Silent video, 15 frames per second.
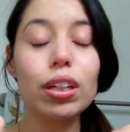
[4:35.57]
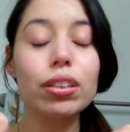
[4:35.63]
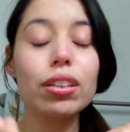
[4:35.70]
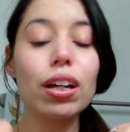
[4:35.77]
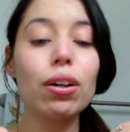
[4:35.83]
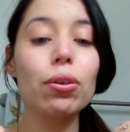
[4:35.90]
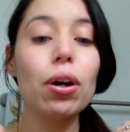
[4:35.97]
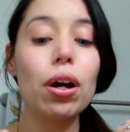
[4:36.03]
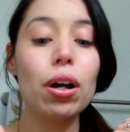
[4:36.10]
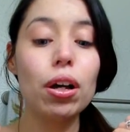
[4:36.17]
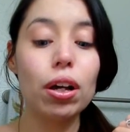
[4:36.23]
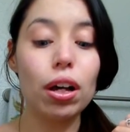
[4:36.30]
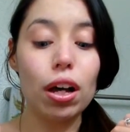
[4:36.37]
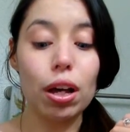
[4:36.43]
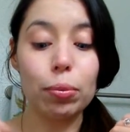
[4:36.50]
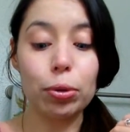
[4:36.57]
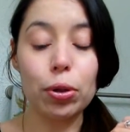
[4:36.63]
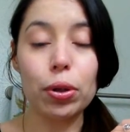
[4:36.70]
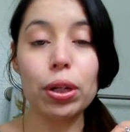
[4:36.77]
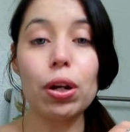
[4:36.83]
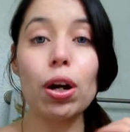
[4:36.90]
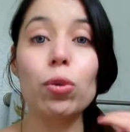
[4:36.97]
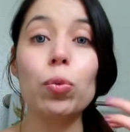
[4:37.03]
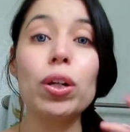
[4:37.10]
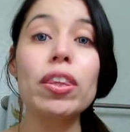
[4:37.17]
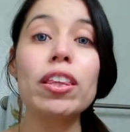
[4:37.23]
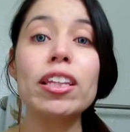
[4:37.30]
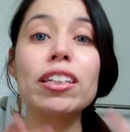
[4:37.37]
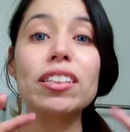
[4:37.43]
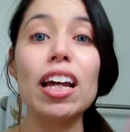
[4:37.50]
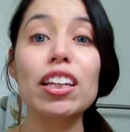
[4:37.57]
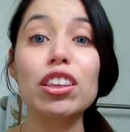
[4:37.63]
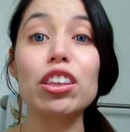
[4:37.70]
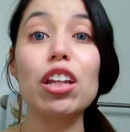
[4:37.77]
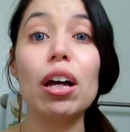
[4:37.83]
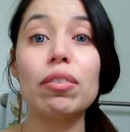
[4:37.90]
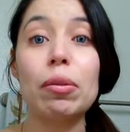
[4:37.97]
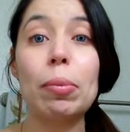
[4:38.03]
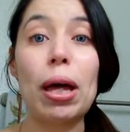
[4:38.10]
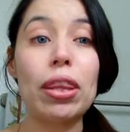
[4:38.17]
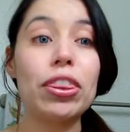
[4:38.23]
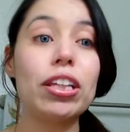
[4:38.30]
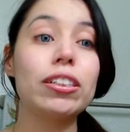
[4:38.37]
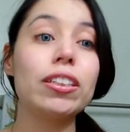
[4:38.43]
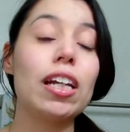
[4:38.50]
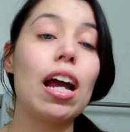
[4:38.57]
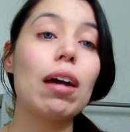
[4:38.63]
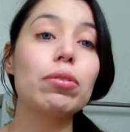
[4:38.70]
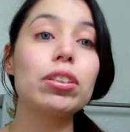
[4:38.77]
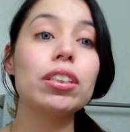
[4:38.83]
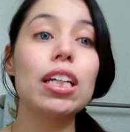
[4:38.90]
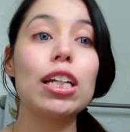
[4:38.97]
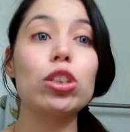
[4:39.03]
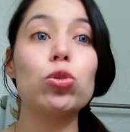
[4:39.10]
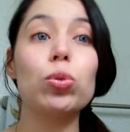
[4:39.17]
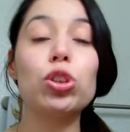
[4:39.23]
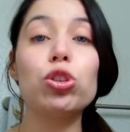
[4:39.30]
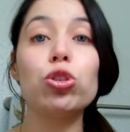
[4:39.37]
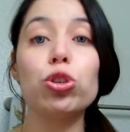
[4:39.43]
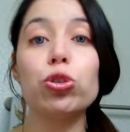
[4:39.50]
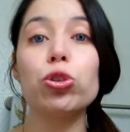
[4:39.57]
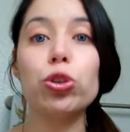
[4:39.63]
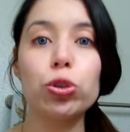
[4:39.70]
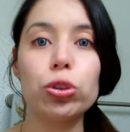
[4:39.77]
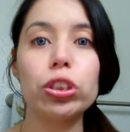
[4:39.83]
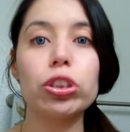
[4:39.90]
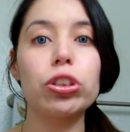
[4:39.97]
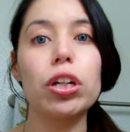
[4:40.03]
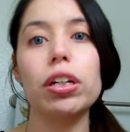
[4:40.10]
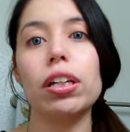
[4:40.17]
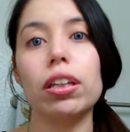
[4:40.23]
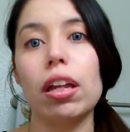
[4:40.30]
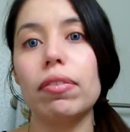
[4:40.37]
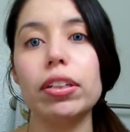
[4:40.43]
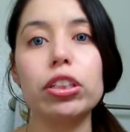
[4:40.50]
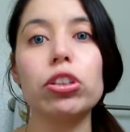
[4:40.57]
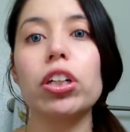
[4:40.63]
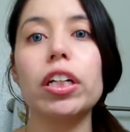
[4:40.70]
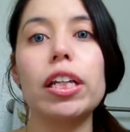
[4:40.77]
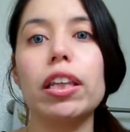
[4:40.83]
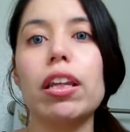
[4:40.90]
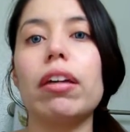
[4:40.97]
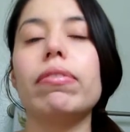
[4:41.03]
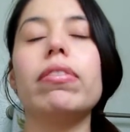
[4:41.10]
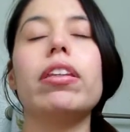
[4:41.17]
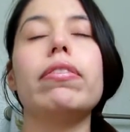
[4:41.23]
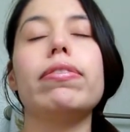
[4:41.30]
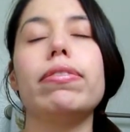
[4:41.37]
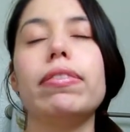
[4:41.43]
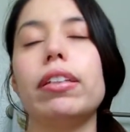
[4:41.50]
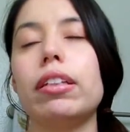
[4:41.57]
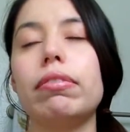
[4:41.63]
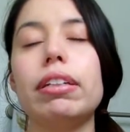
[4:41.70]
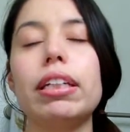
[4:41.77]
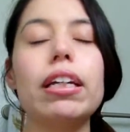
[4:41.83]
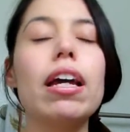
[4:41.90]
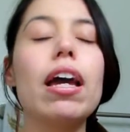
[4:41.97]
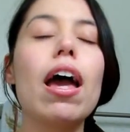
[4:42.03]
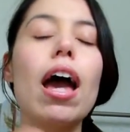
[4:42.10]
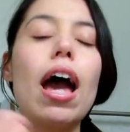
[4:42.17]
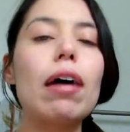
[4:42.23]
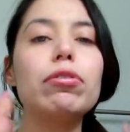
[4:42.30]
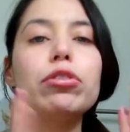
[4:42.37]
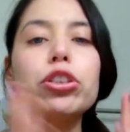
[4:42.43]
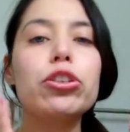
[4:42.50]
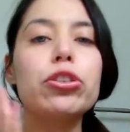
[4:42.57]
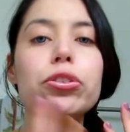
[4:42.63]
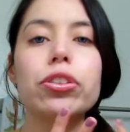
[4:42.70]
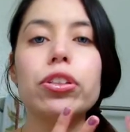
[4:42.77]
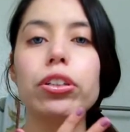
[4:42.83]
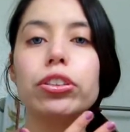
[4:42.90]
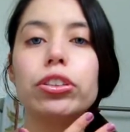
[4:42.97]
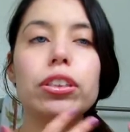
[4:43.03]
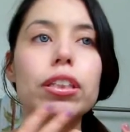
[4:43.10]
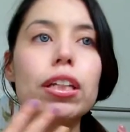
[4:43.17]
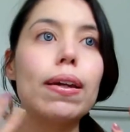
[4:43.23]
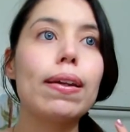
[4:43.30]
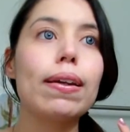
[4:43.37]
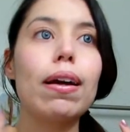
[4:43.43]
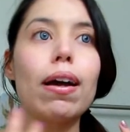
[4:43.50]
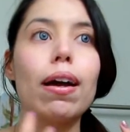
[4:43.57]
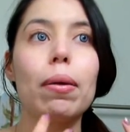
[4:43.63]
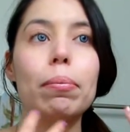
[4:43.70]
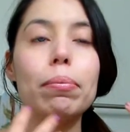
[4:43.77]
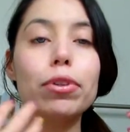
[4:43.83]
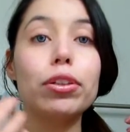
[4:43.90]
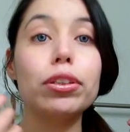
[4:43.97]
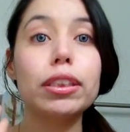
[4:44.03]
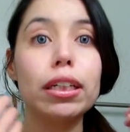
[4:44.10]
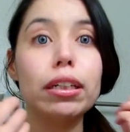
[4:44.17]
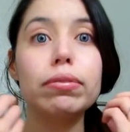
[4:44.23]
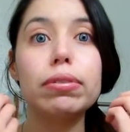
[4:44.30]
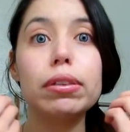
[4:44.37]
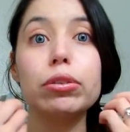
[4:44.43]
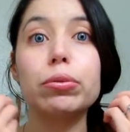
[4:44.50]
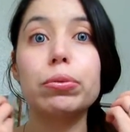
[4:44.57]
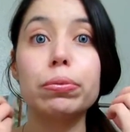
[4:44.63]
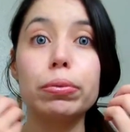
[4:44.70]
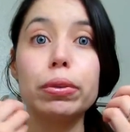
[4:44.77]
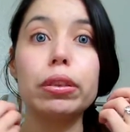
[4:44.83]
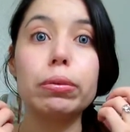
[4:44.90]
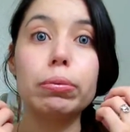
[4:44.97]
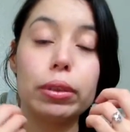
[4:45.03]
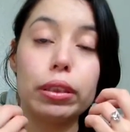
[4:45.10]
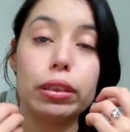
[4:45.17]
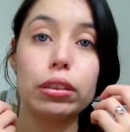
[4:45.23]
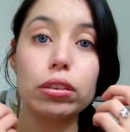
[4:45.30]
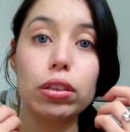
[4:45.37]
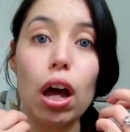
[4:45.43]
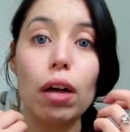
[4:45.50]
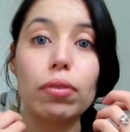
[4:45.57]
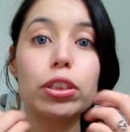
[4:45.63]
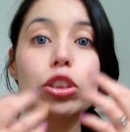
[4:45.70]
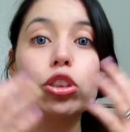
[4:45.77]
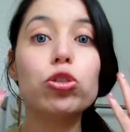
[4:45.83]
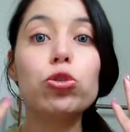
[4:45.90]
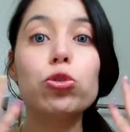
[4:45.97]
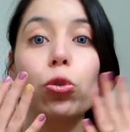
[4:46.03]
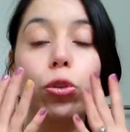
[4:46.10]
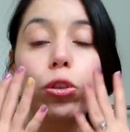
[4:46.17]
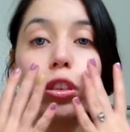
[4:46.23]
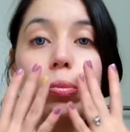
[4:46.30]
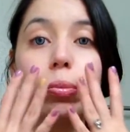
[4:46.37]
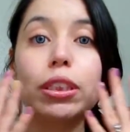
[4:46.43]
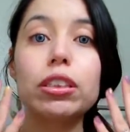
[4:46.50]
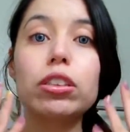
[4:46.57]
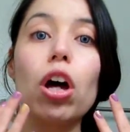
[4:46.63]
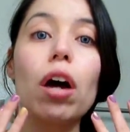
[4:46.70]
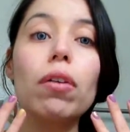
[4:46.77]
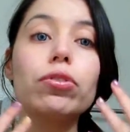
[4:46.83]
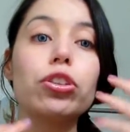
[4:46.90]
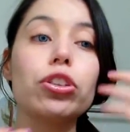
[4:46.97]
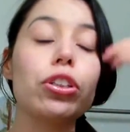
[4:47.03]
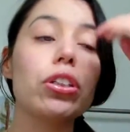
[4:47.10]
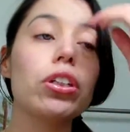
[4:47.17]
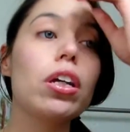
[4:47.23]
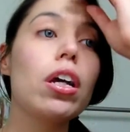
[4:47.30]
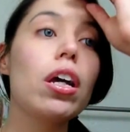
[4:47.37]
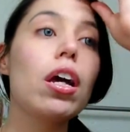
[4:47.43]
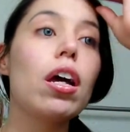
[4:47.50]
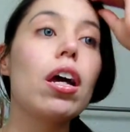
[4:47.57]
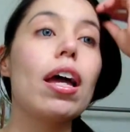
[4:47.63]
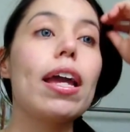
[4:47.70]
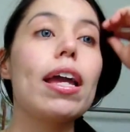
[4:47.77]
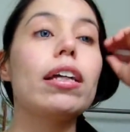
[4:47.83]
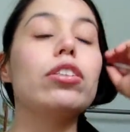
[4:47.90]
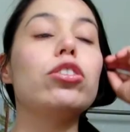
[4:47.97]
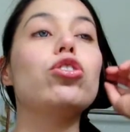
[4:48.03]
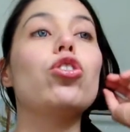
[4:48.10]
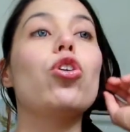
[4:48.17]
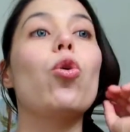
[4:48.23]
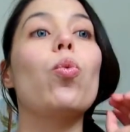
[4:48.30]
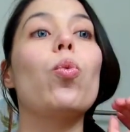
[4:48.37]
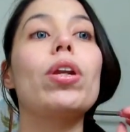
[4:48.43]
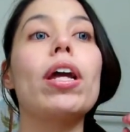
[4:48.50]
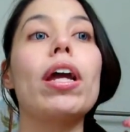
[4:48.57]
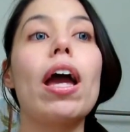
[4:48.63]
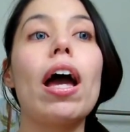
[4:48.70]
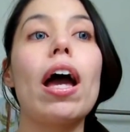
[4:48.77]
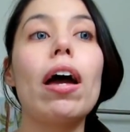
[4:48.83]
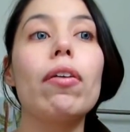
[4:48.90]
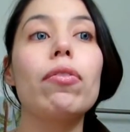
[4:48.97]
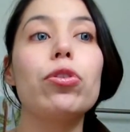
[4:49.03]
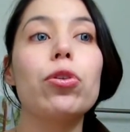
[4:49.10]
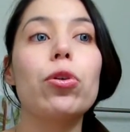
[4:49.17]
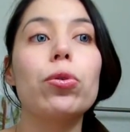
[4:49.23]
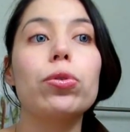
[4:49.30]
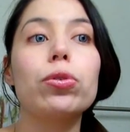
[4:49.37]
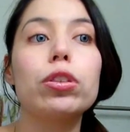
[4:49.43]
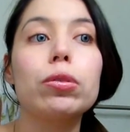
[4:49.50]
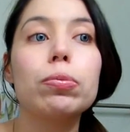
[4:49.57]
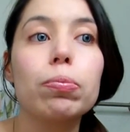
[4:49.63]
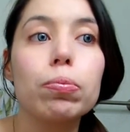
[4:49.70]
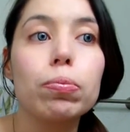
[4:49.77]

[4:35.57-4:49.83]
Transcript: Now, going on, one of the things I love about this, I have to say, is when you do use it, you're going to love it. You're going to love the feel of it. After you use it on your skin feels really soft. It's noticeably softer. And so when I have those